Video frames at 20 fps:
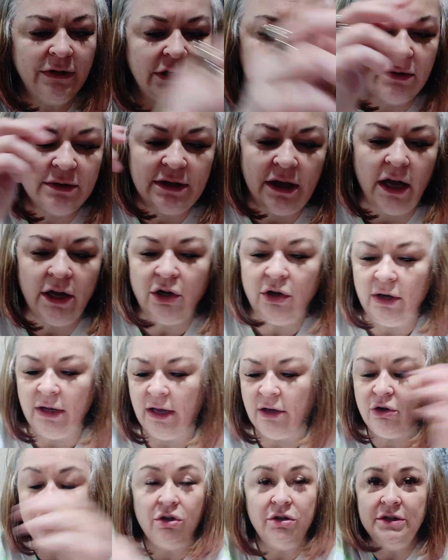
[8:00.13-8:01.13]
videos.
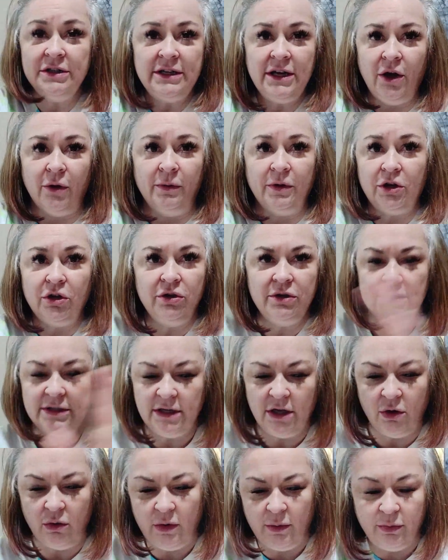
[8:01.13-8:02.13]
I couldn't tell.
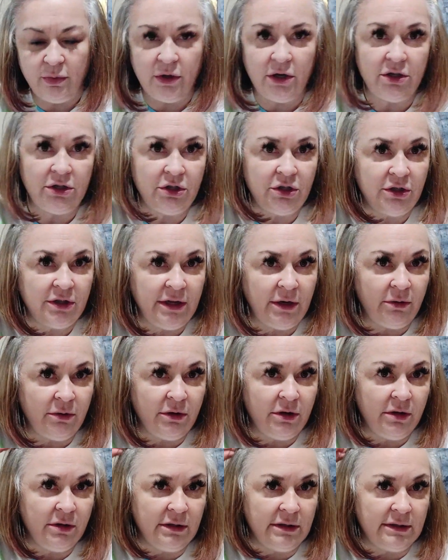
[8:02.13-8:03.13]
Couldn't tell what brush they
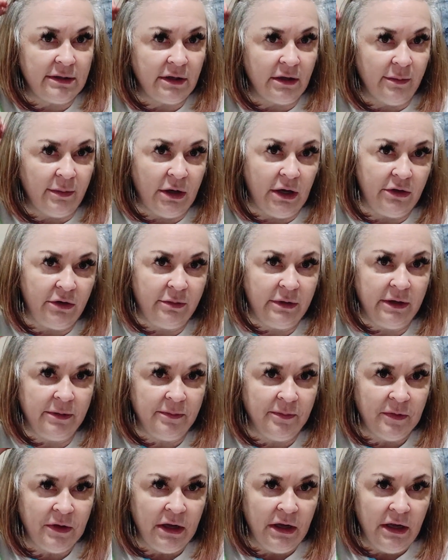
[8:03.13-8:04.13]
were. This is going to bother
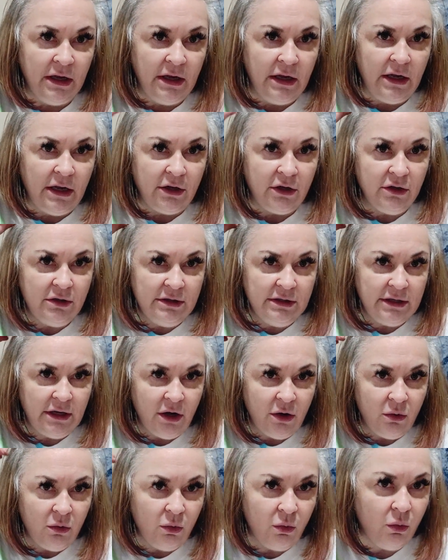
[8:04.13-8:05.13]
me. Couldn't
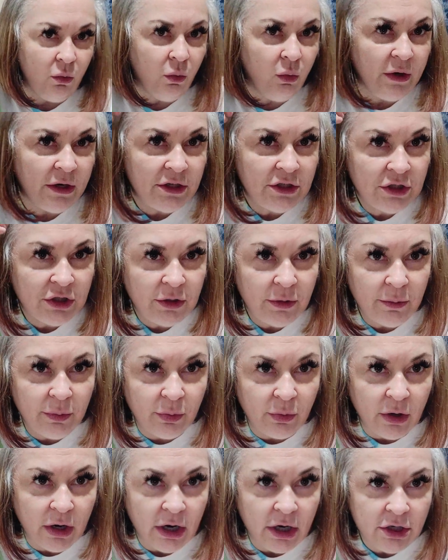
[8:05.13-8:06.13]
tell which
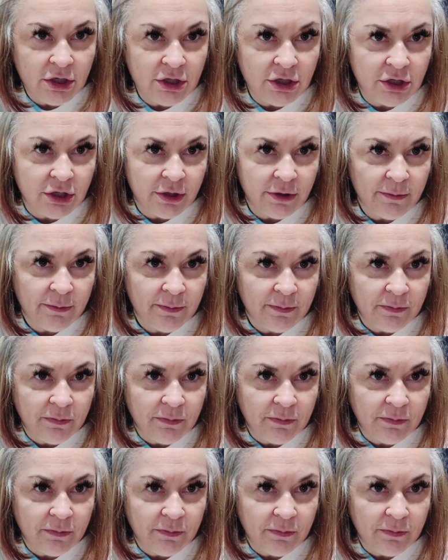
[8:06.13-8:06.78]
brush